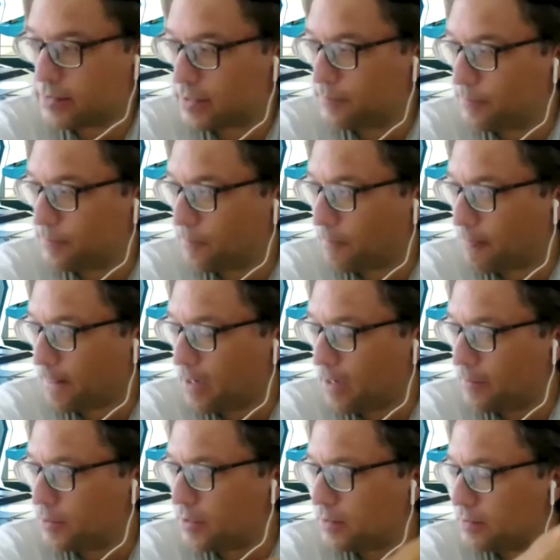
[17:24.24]
um,
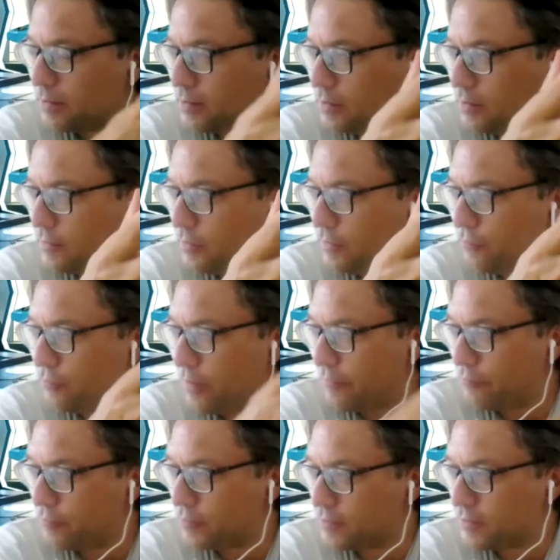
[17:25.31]
I mean, you, have
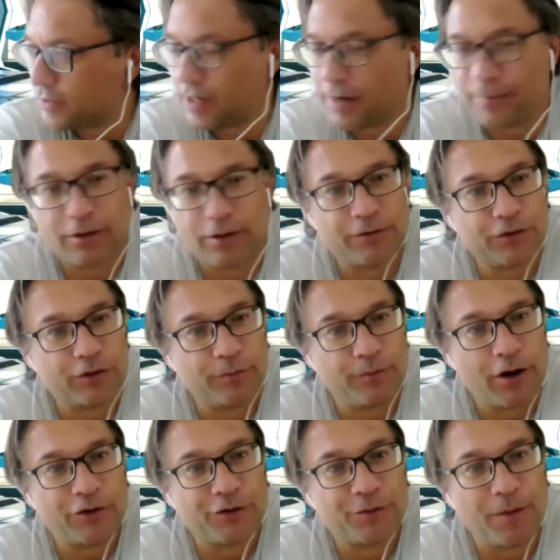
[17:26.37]
referenced a couple of sort of
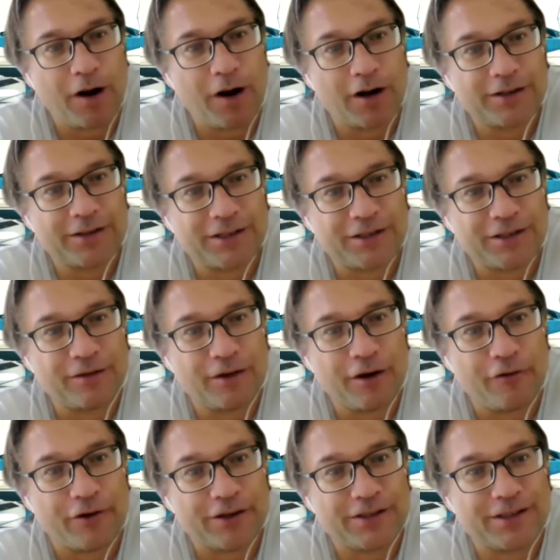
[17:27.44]
post-Marxist
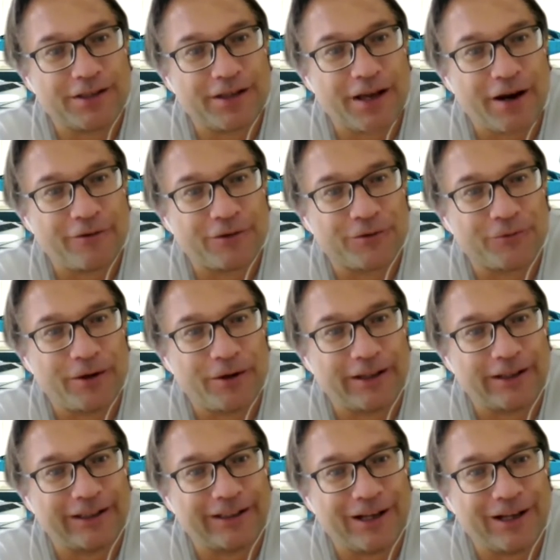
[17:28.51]
theorists there as yeah.
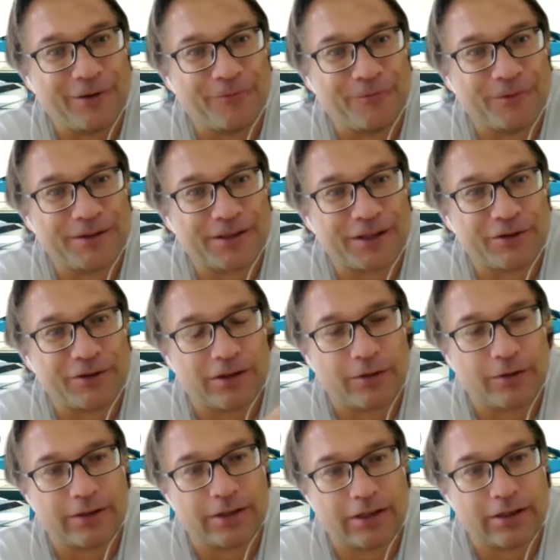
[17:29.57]
well. Um, so, so
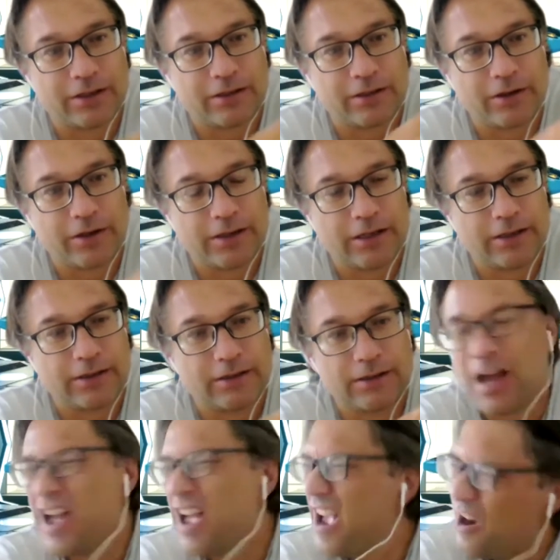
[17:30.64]
is, is, is,
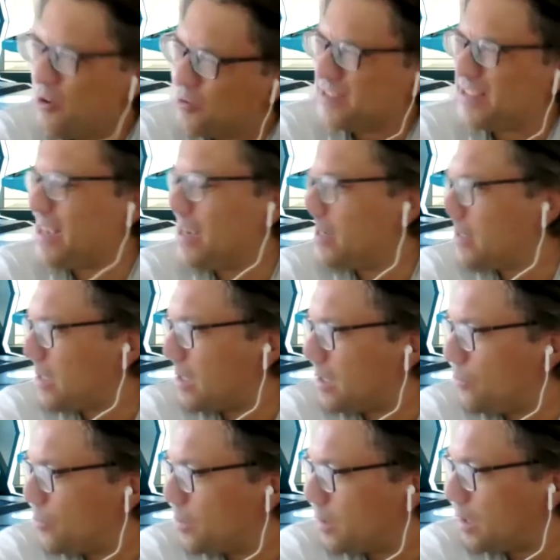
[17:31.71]
I want to say I don't. I
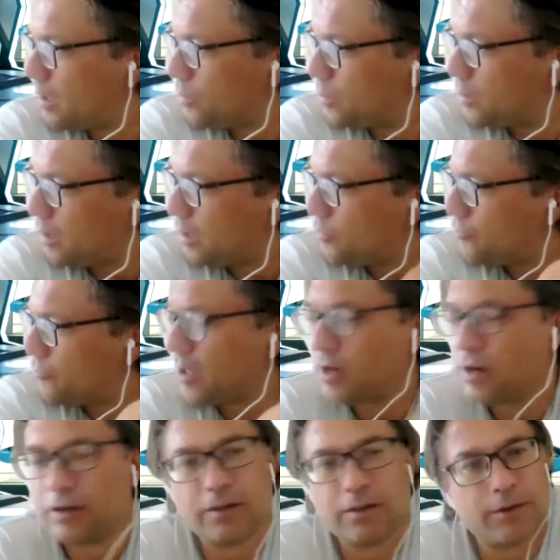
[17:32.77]
want to. I would. I would
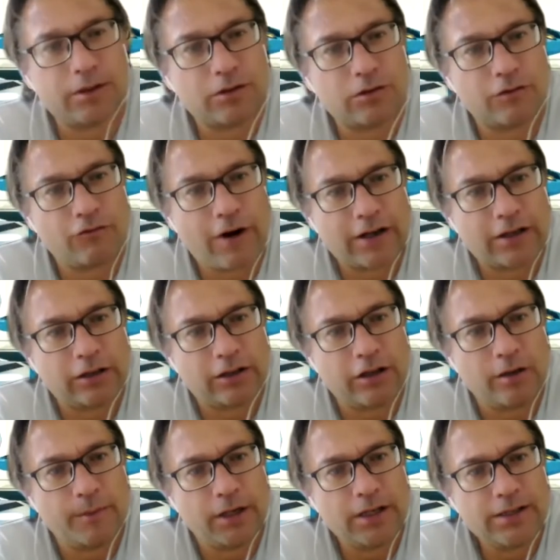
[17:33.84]
regard them as sort of radical
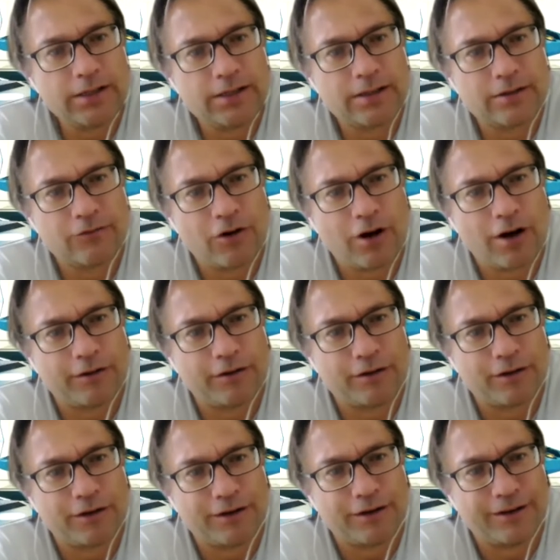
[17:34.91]
humanists rather than
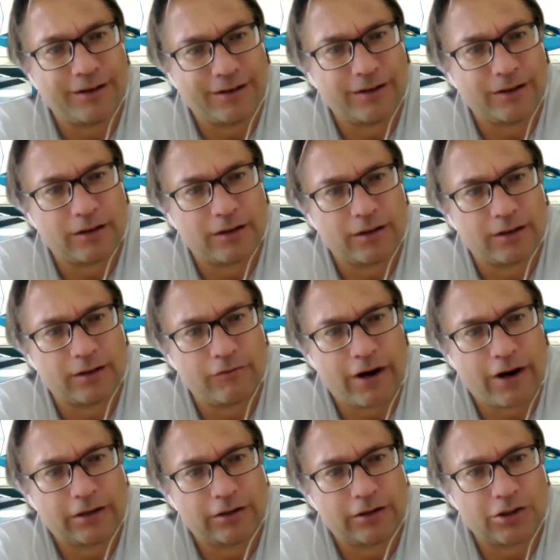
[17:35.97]
yep. the, the, the,
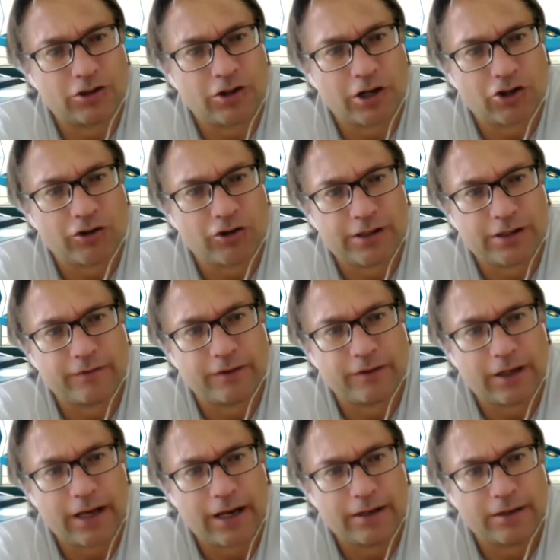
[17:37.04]
radical structuralists of the
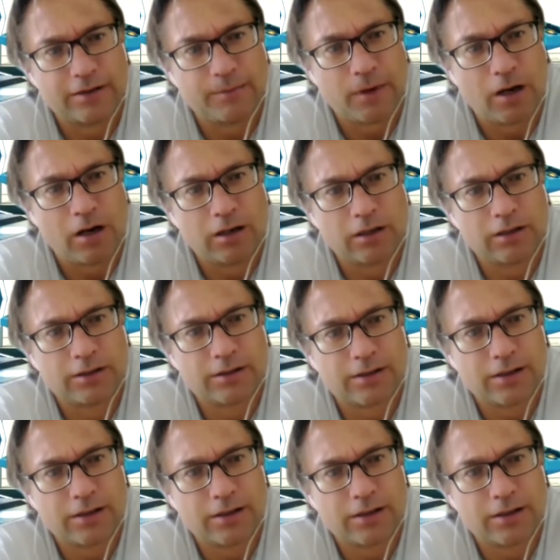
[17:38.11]
late Marx. Yeah.